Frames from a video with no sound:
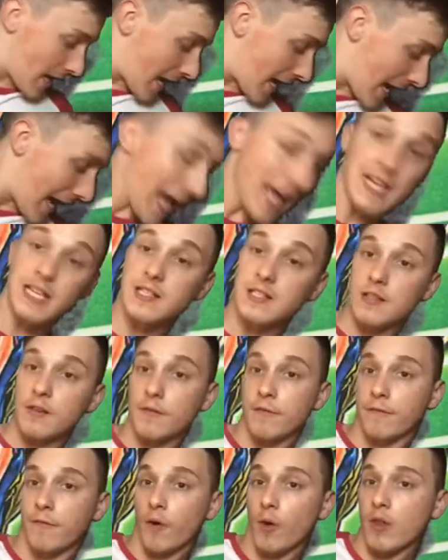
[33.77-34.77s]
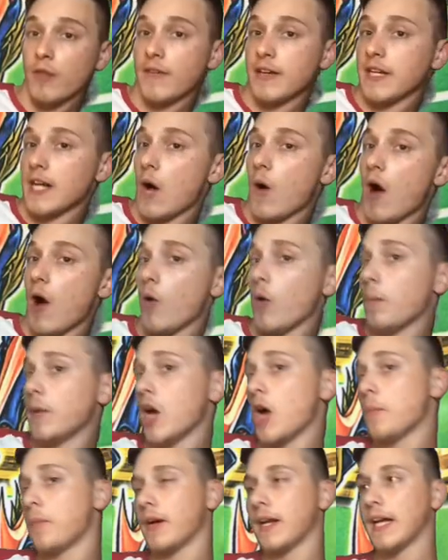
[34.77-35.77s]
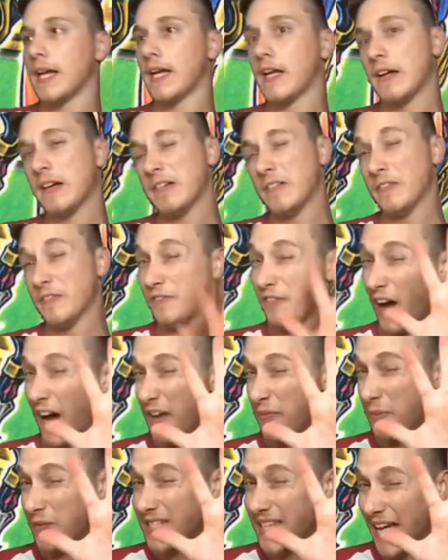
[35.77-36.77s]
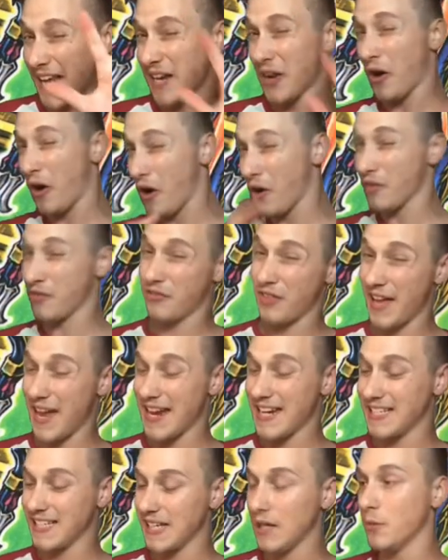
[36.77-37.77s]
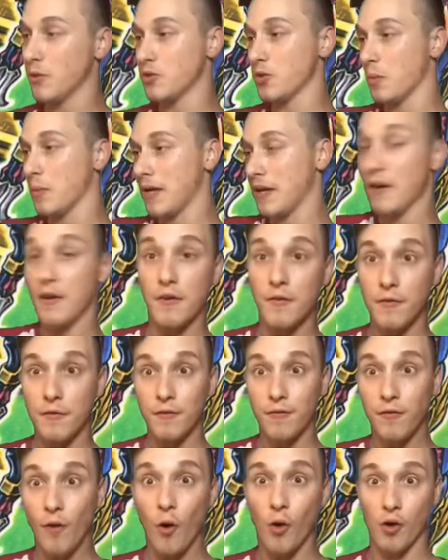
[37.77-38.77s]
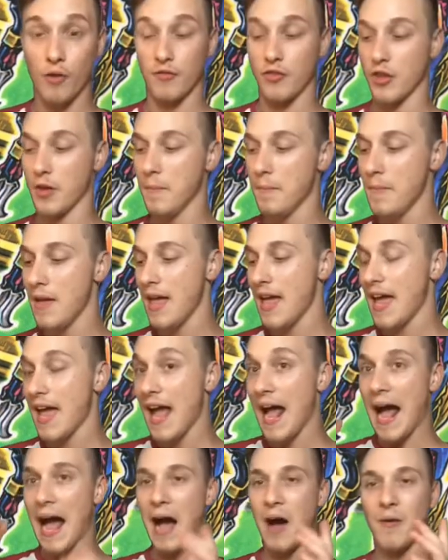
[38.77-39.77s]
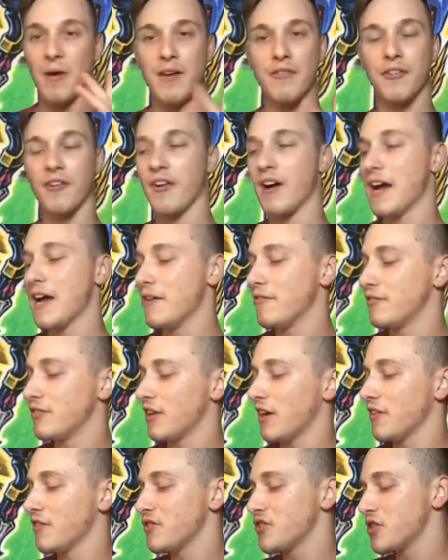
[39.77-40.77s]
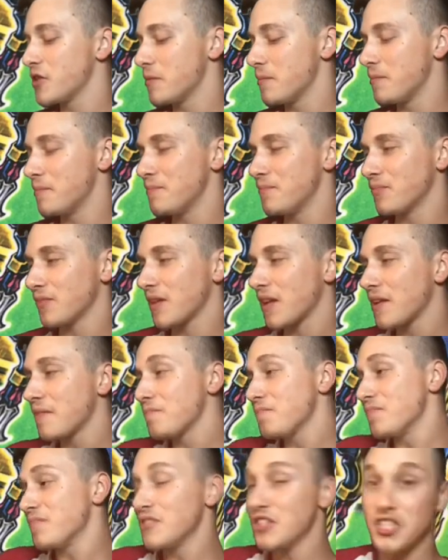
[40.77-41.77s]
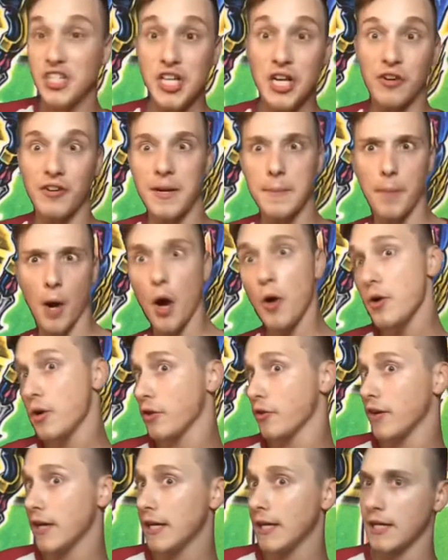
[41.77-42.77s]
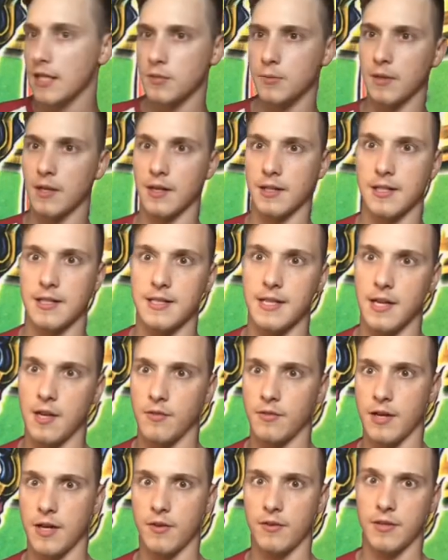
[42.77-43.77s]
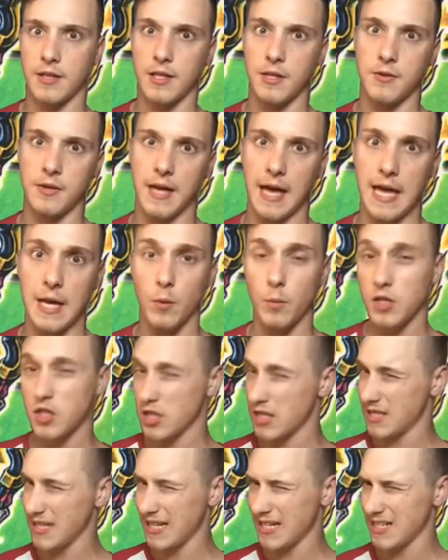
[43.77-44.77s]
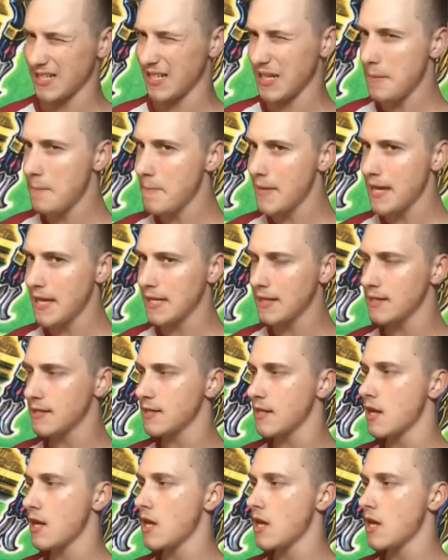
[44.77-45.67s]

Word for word: And for the video, I will be opening 5% of the 80, which will be four of them. However, I have done some jiggery pokery, as we like to say over here in the UK, which essentially means